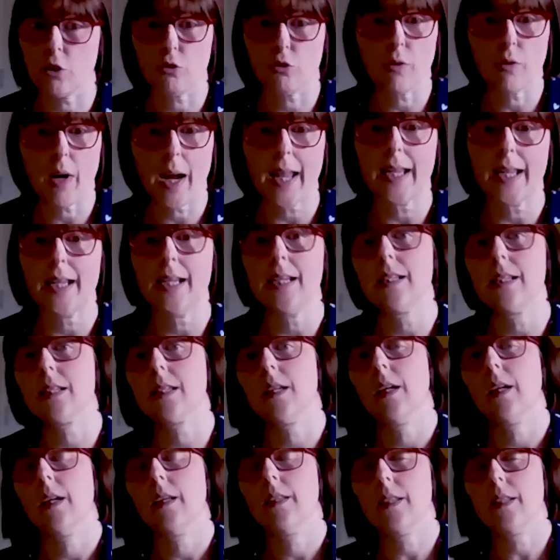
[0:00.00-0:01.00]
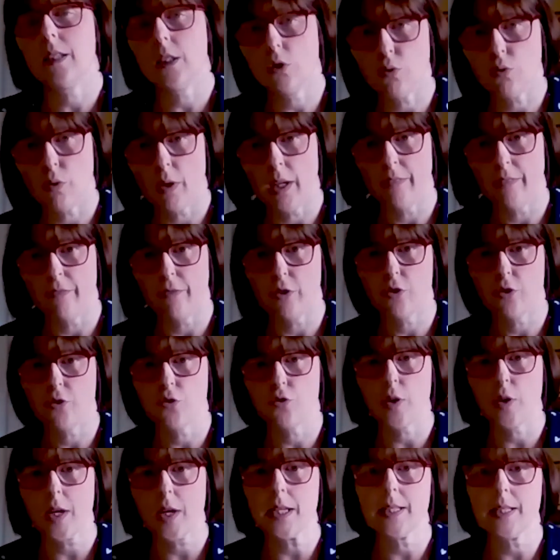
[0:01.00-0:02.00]
great, this is really
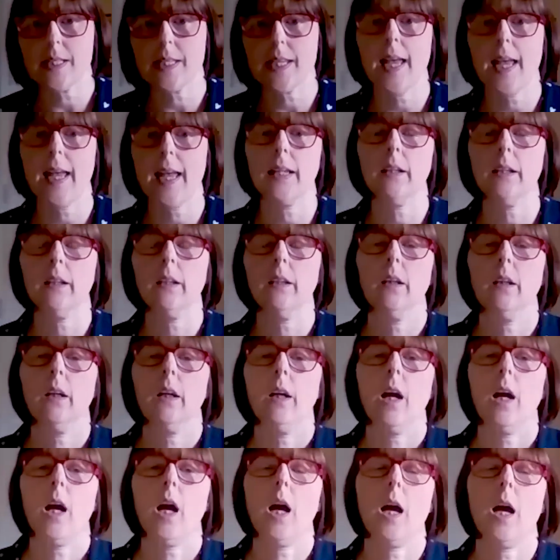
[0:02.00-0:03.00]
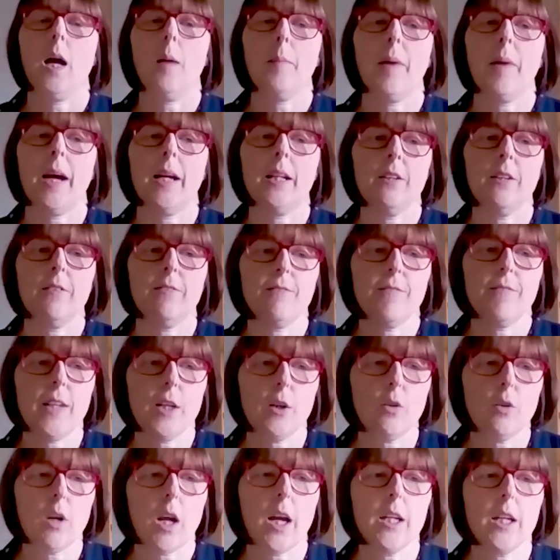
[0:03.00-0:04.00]
frustrating, and you
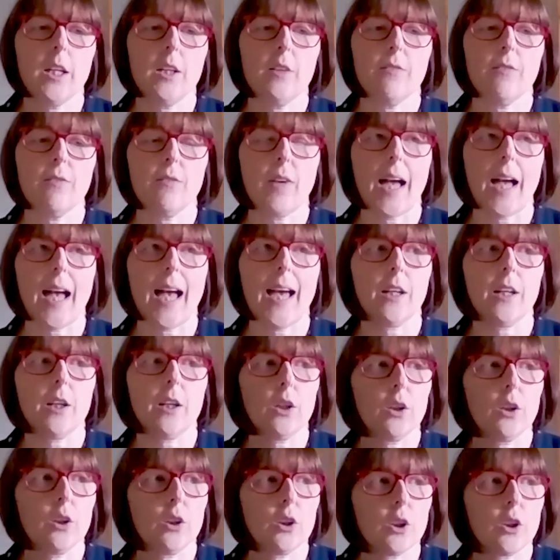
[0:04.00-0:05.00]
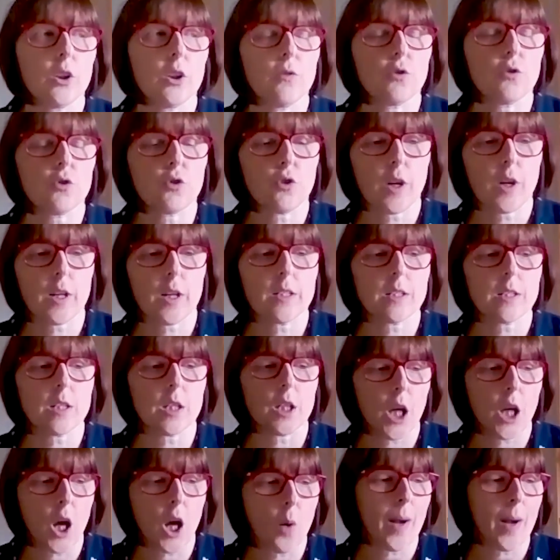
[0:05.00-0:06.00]
feel like you've tried to
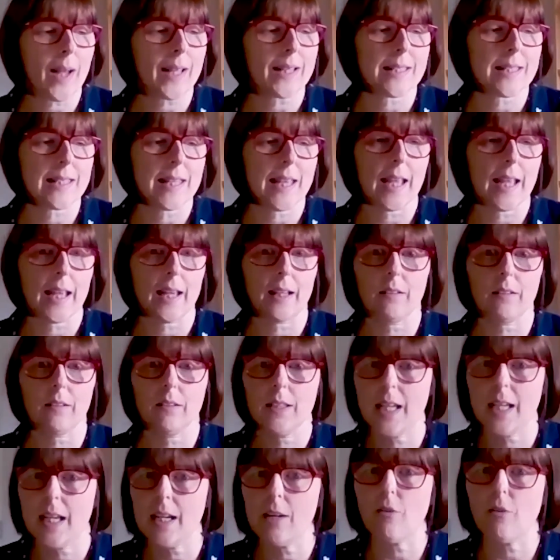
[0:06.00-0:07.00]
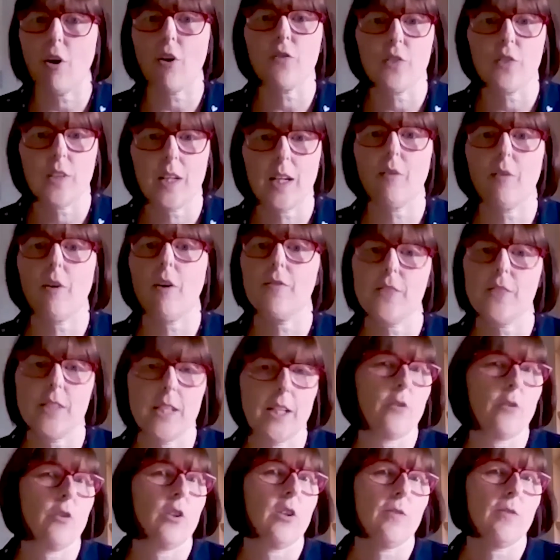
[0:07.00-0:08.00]
go at it year after year after
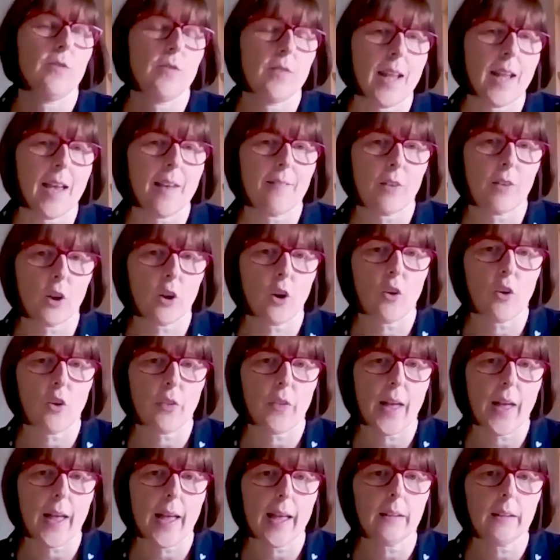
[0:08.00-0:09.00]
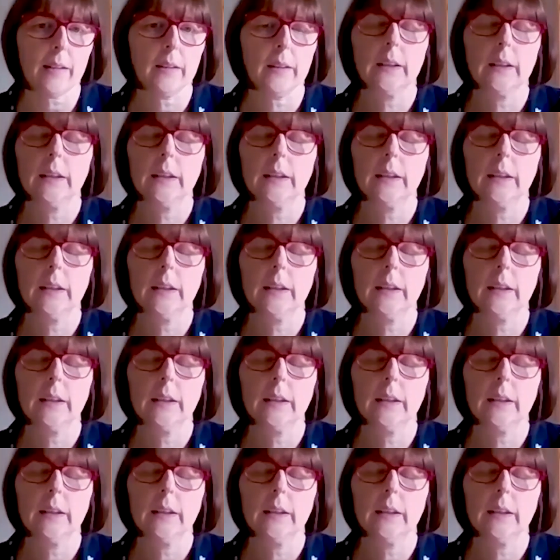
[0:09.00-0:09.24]
year and you've never got there.